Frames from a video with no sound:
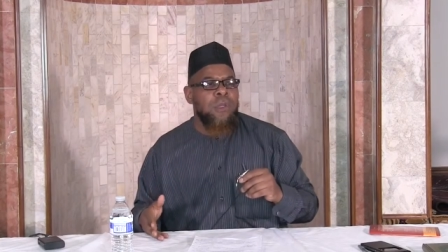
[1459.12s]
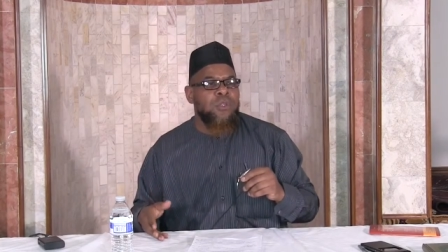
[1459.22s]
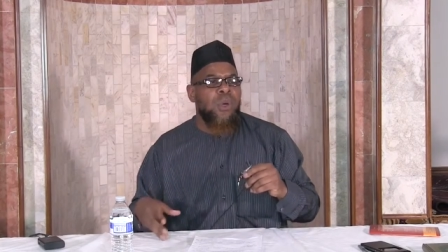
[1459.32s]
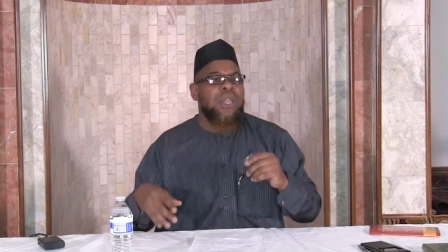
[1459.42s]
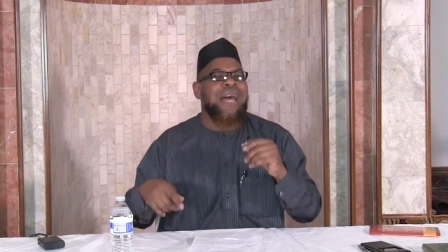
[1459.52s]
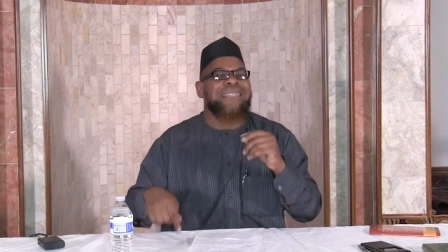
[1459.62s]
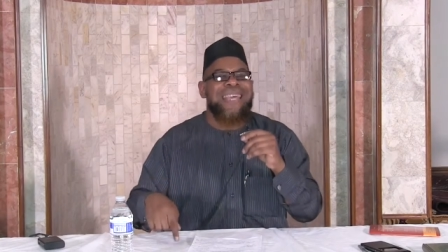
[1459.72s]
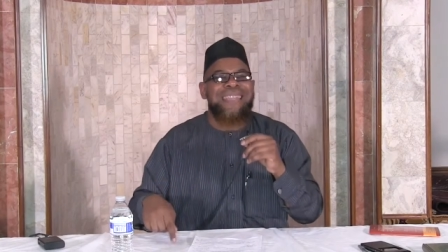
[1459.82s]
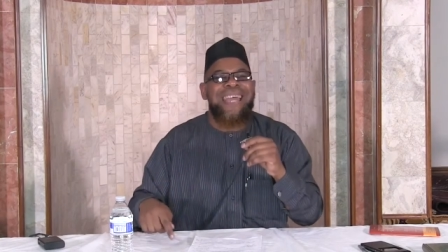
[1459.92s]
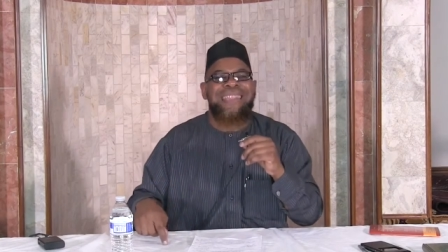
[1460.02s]
So Allah
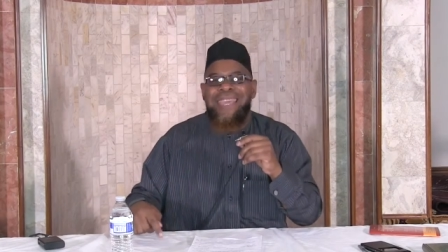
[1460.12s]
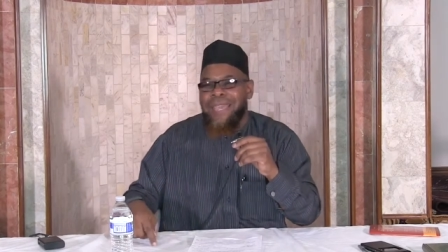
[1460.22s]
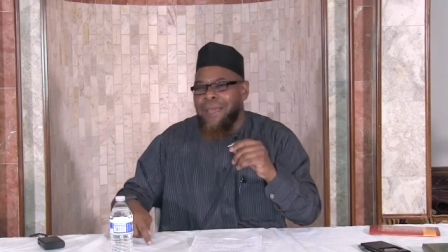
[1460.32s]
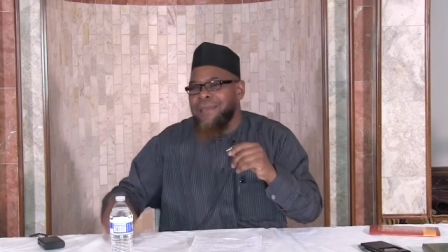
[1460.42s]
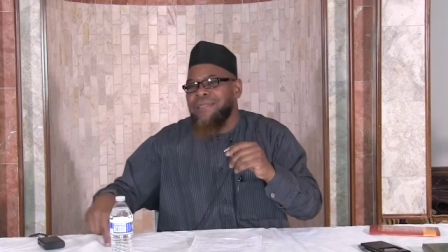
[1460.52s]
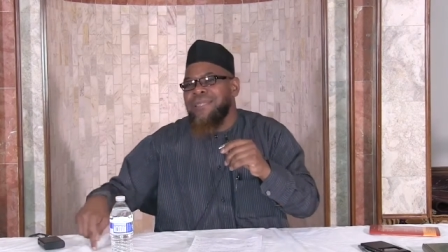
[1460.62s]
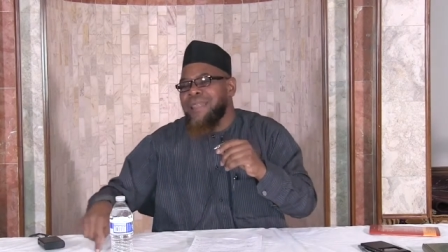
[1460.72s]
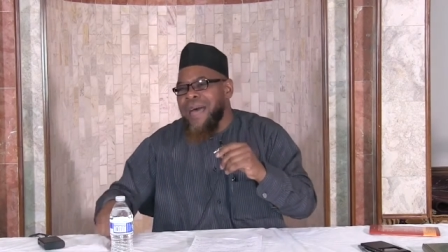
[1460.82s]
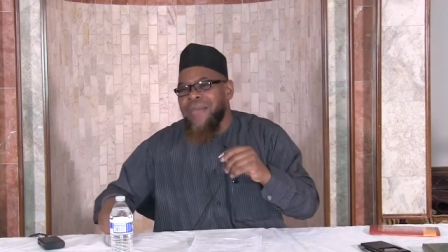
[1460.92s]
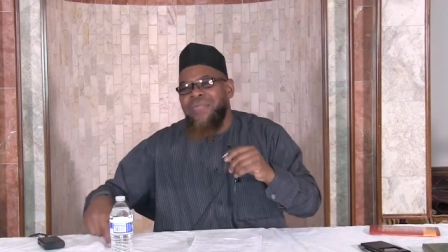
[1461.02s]
said that their
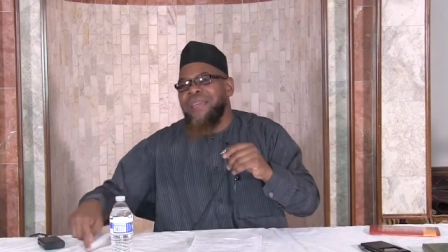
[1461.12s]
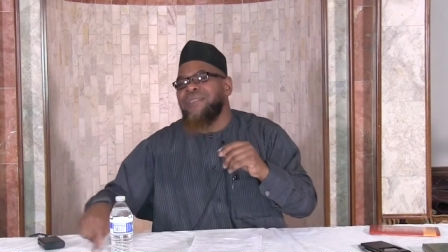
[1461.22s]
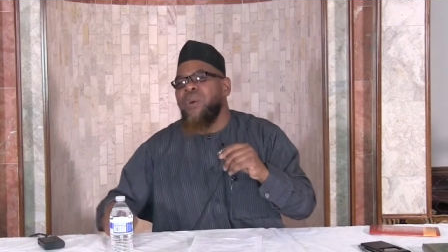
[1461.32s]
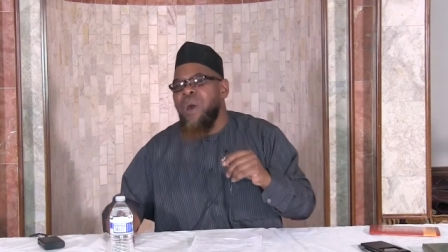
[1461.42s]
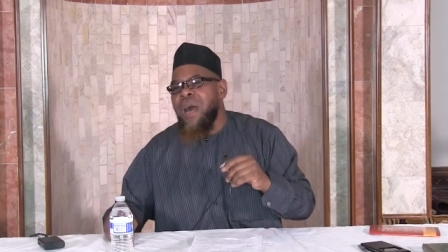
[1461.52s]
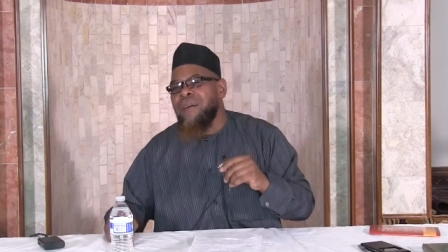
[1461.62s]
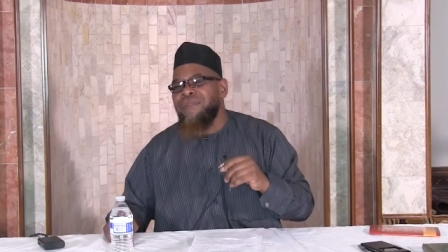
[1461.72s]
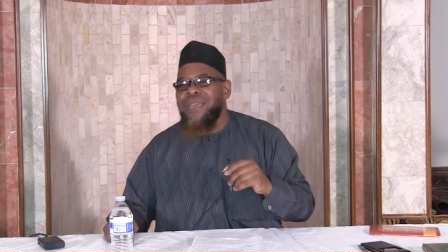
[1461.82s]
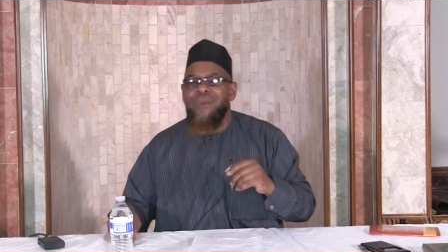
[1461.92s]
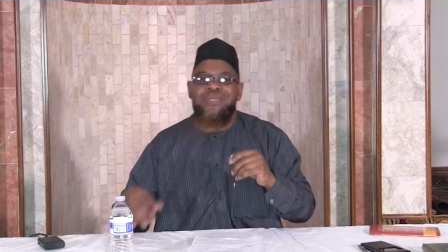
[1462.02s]
salat, their
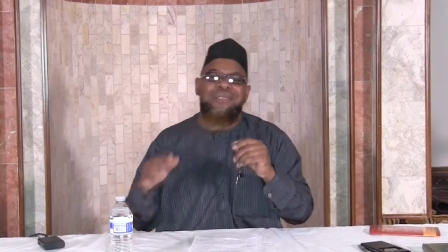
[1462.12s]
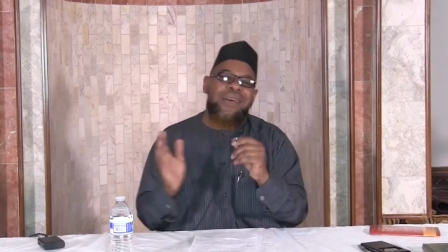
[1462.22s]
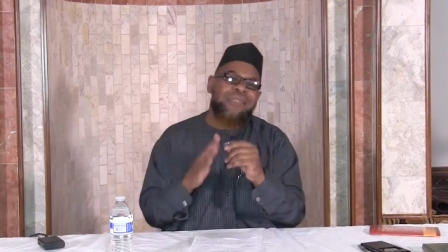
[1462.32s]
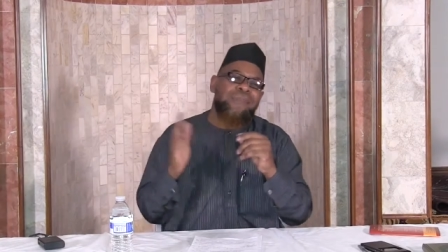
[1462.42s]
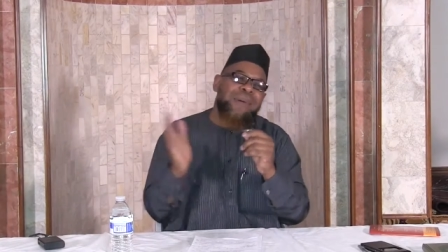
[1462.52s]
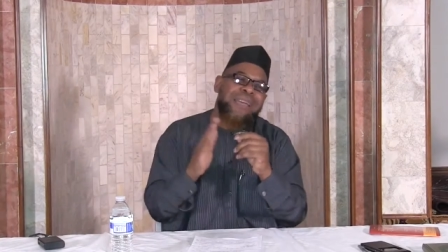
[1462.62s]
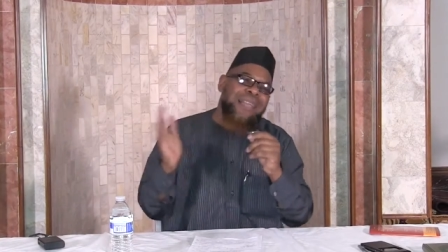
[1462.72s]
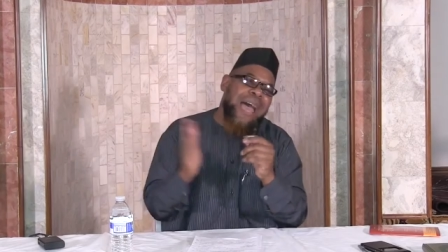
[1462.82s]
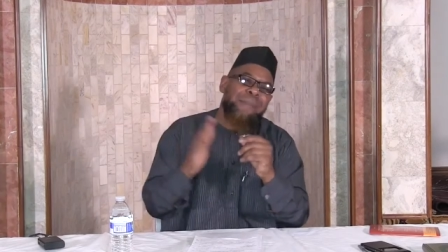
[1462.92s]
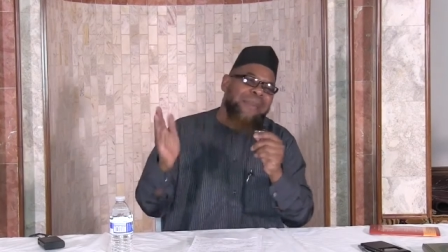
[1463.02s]
tawaf, it was nothing but
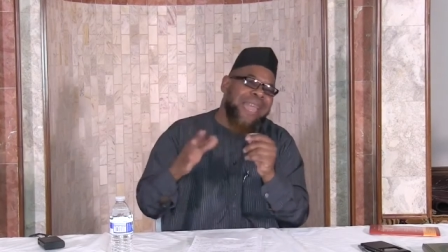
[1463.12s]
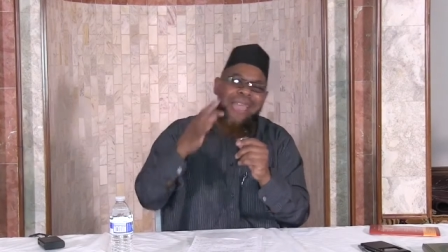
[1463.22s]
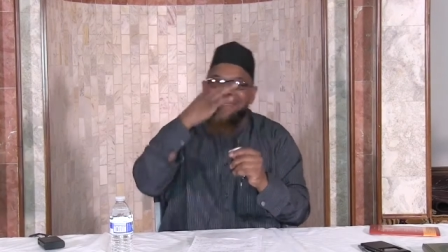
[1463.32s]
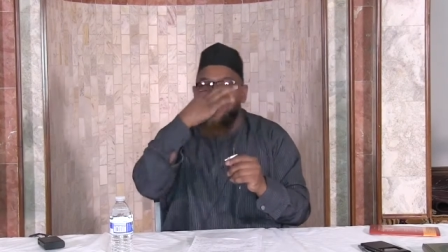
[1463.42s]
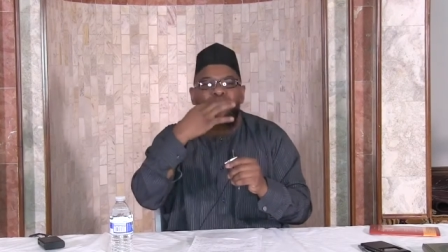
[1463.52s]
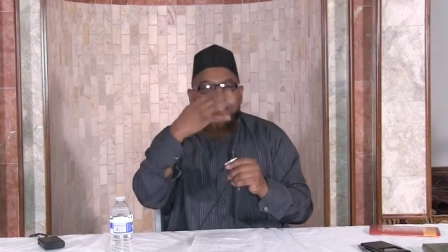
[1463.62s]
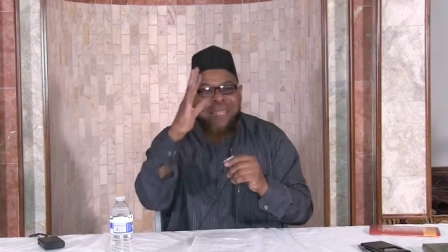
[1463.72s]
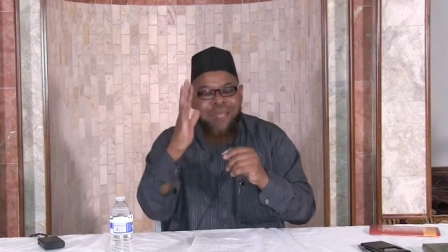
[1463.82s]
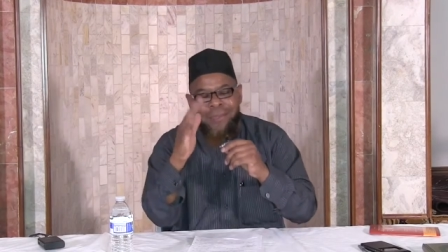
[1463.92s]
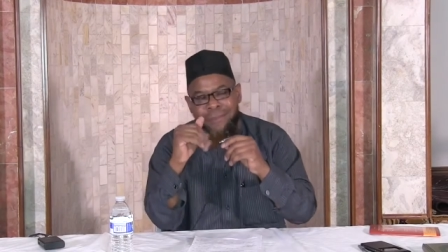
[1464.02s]
clapping hands and
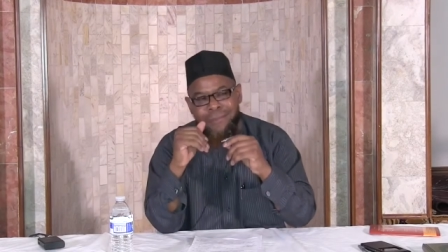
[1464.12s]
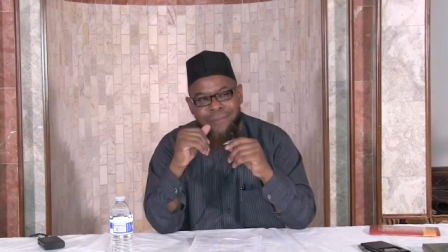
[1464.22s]
whistling.